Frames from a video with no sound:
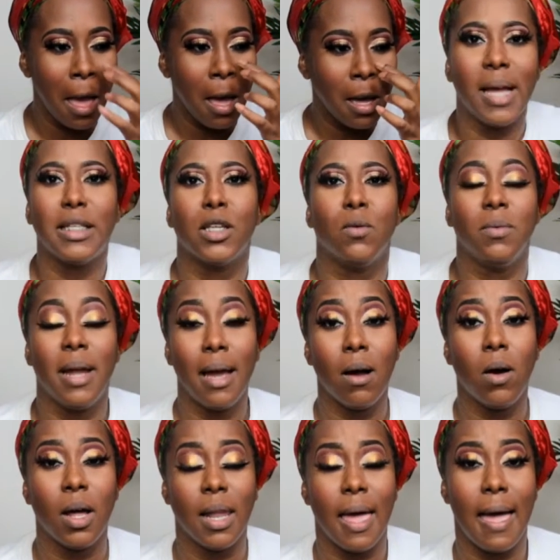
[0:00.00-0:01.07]
Okay, so
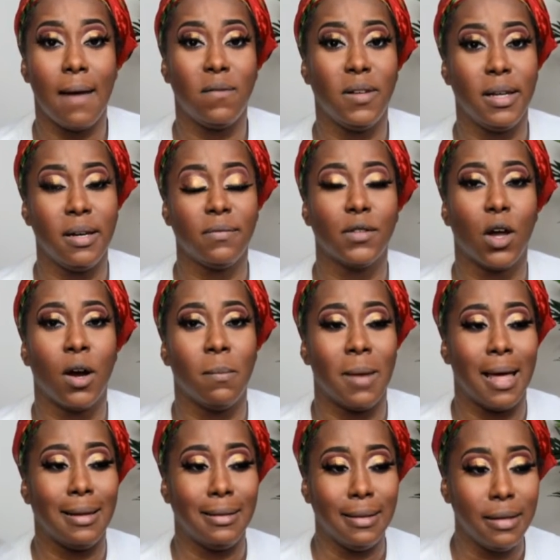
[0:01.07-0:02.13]
now all I have left are
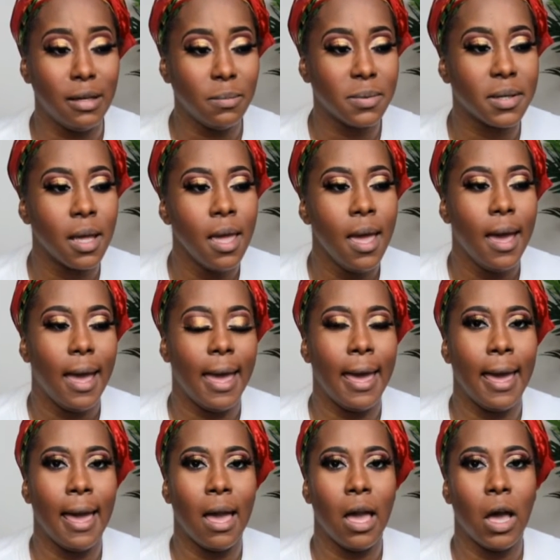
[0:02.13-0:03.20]
my lips,
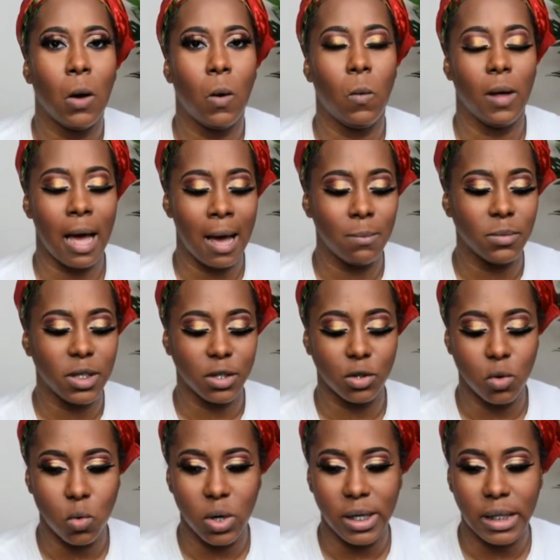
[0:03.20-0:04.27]
and I'm just
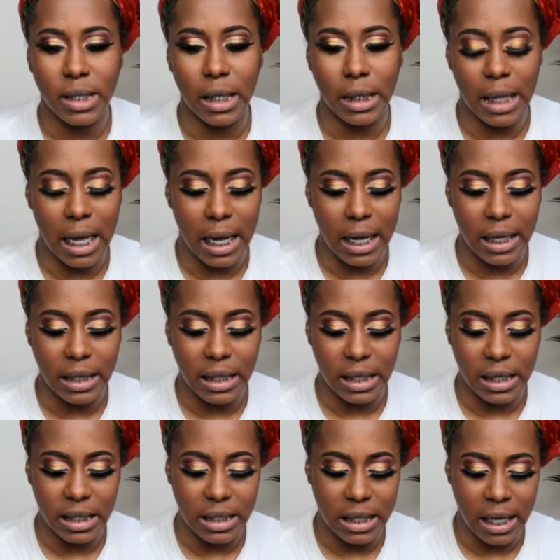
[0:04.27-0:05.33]
going to line
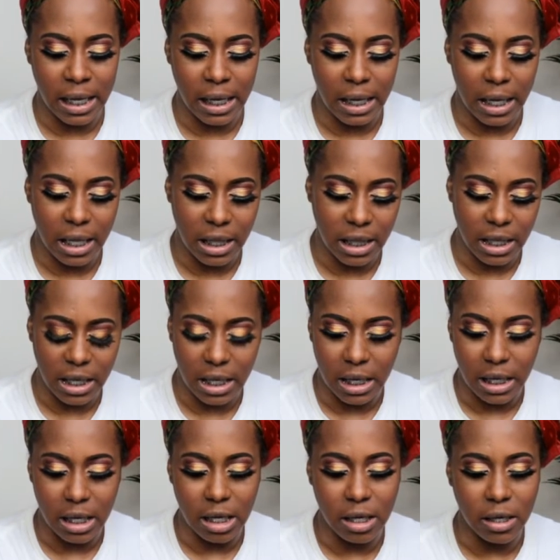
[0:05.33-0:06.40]
this in
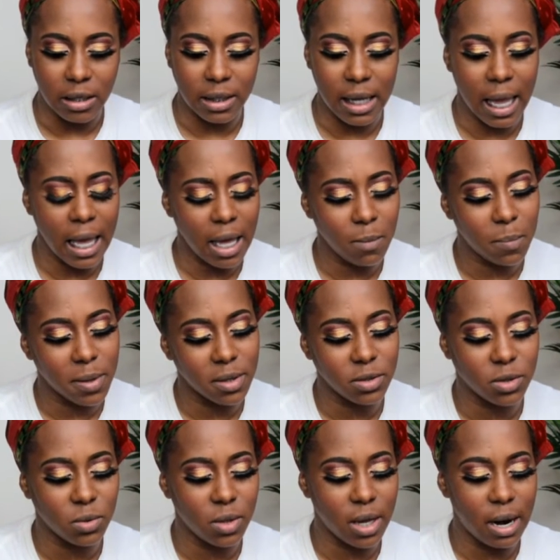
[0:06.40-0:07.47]
the same
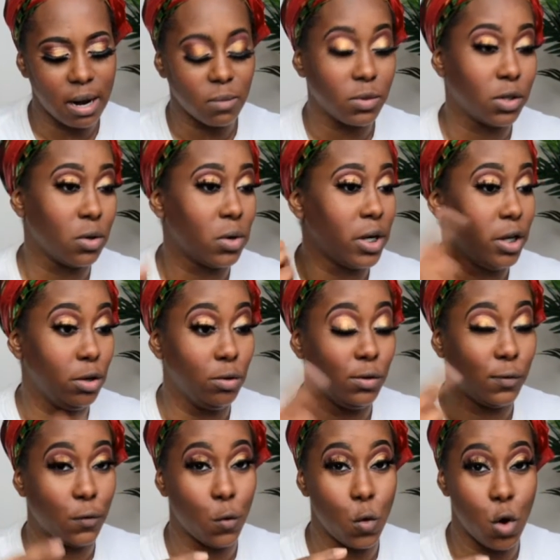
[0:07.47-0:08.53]
pencil that I was going to use
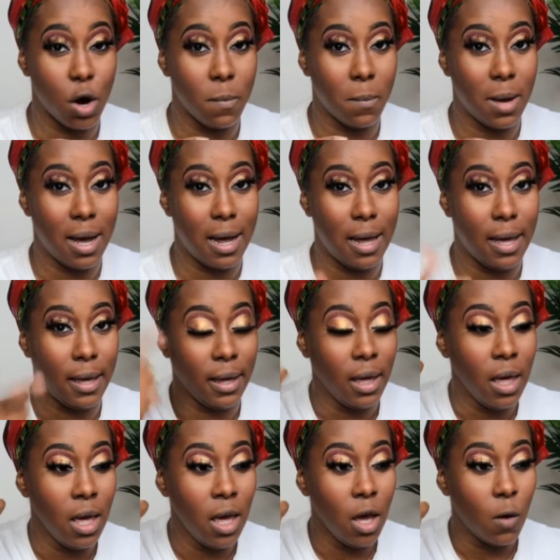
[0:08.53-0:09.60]
for my
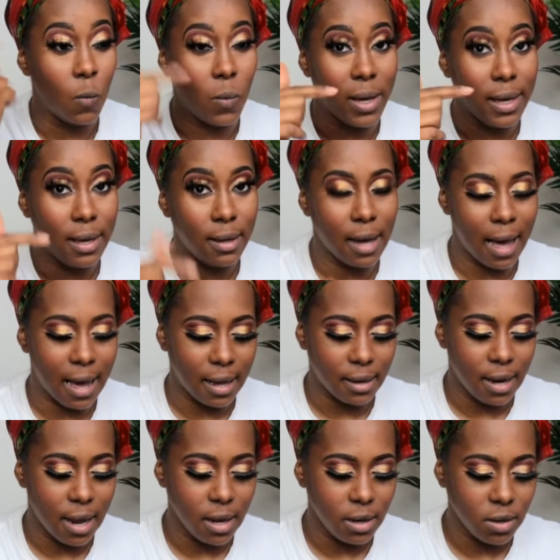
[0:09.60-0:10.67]
wing
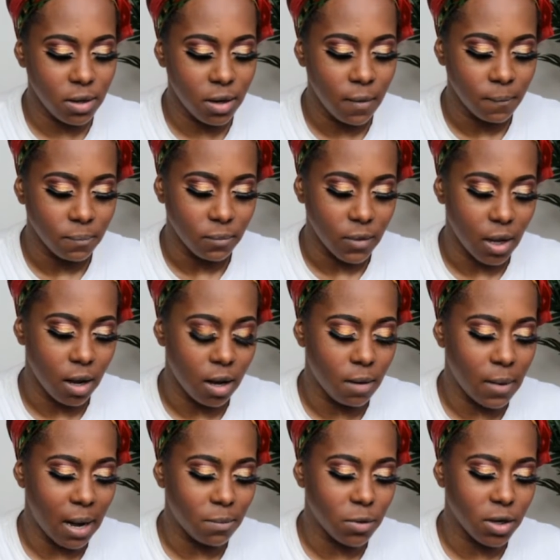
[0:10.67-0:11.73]
eyeliner.
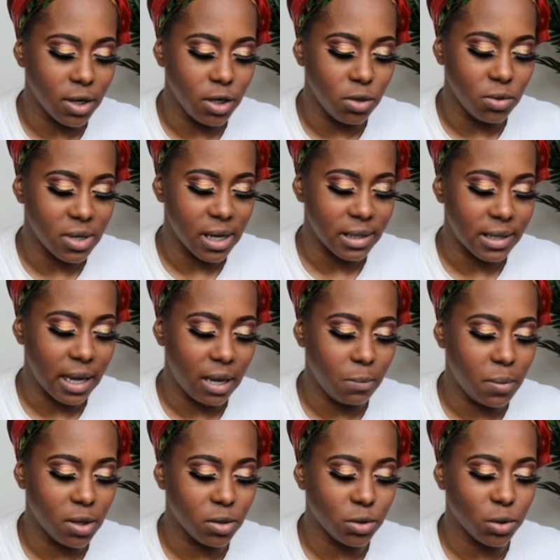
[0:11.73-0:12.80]
I'm going to use that same
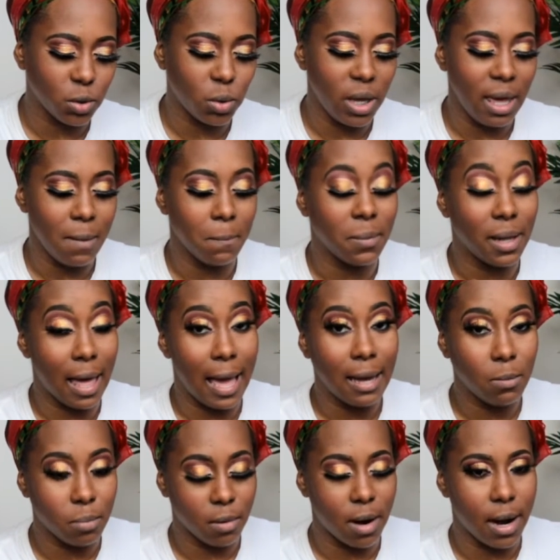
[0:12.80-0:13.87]
pencil in
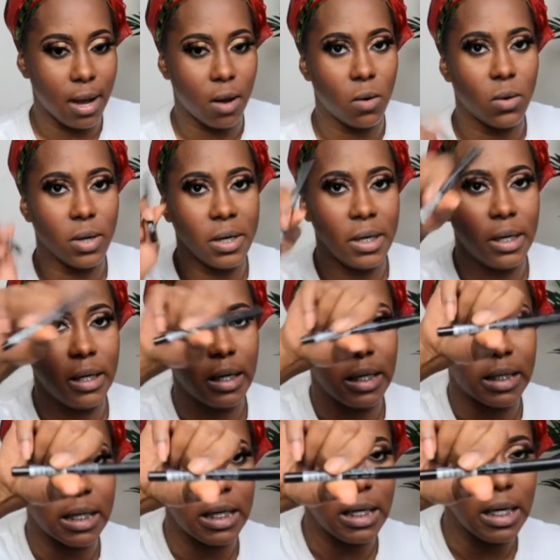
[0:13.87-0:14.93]
black brown, and
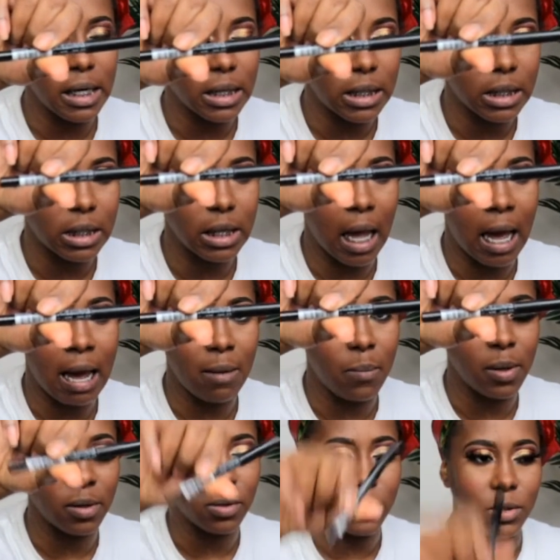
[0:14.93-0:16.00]
it's a NYX eye
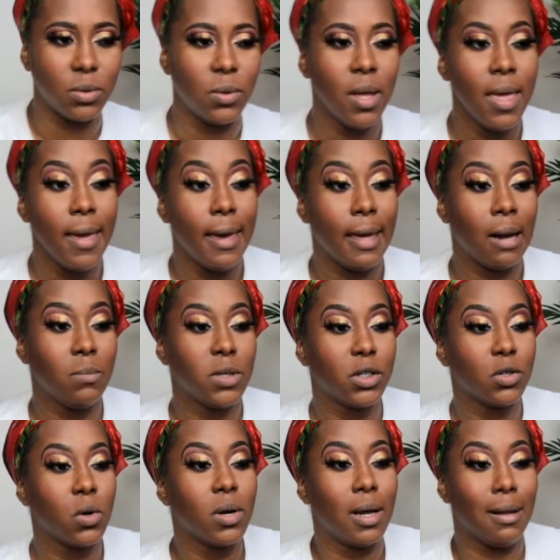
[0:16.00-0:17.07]
pencil, and I'm
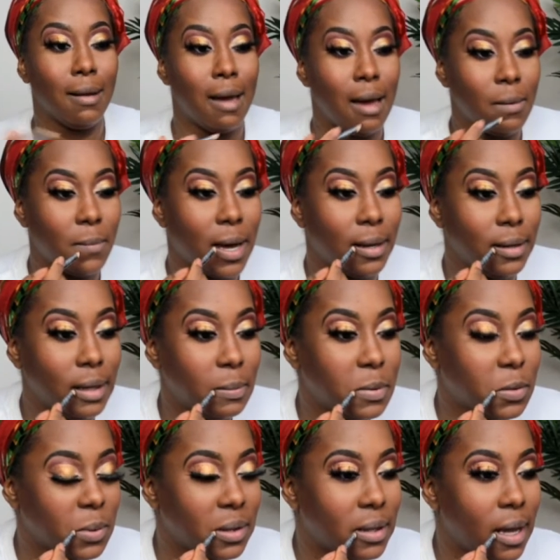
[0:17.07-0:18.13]
just going to line my
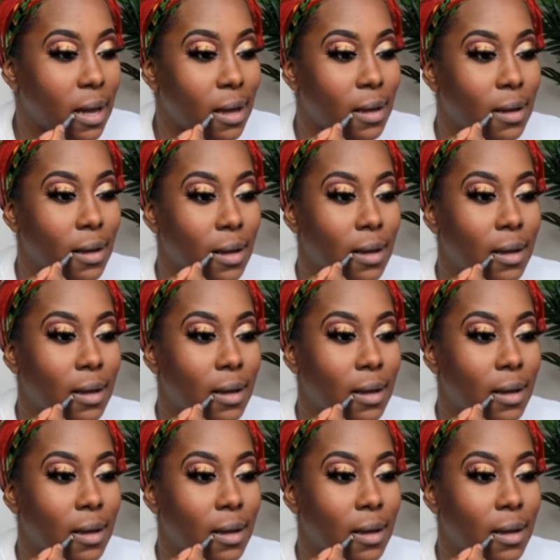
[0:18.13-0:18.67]
lips with that.